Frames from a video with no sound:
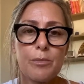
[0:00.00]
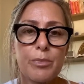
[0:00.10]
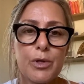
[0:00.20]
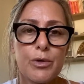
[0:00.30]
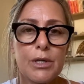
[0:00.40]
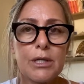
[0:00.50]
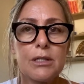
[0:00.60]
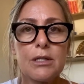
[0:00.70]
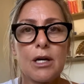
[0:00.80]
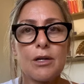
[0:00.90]

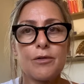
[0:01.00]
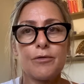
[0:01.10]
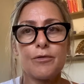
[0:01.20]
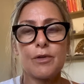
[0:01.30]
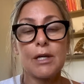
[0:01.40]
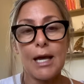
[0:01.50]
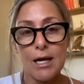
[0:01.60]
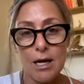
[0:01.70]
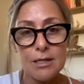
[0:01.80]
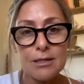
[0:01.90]
period of the
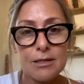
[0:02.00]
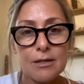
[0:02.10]
chaos